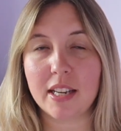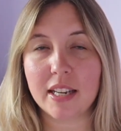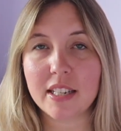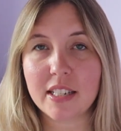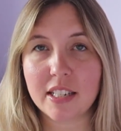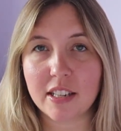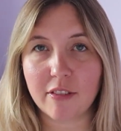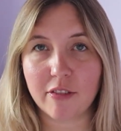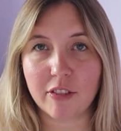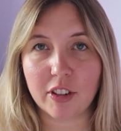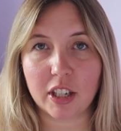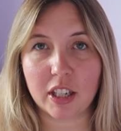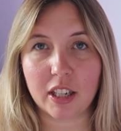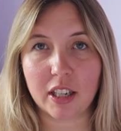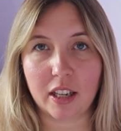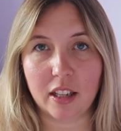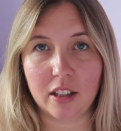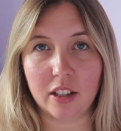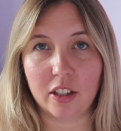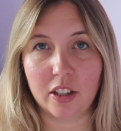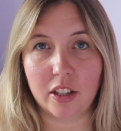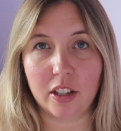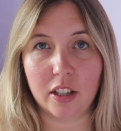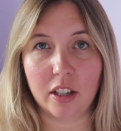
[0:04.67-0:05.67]
a different
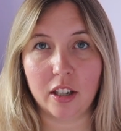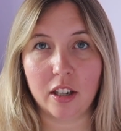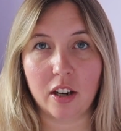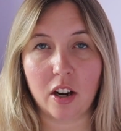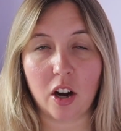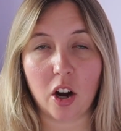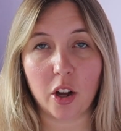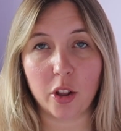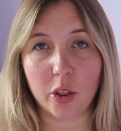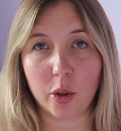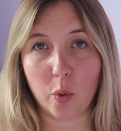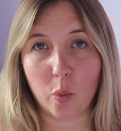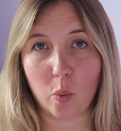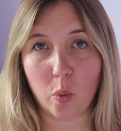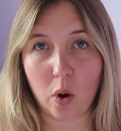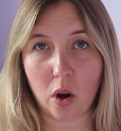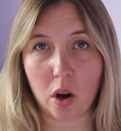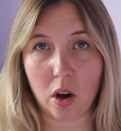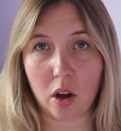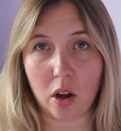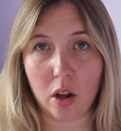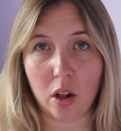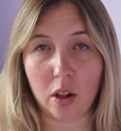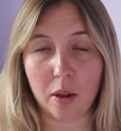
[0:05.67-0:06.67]
color on the
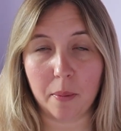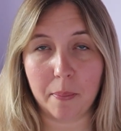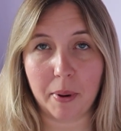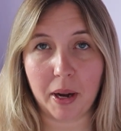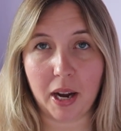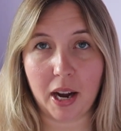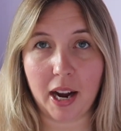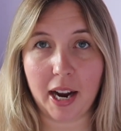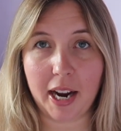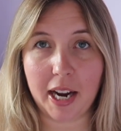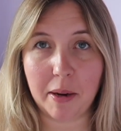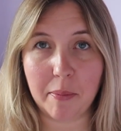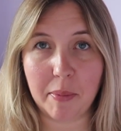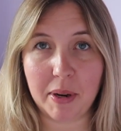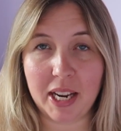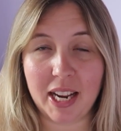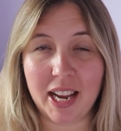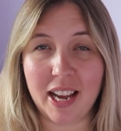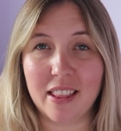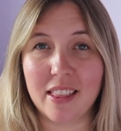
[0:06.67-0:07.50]
wall behind me,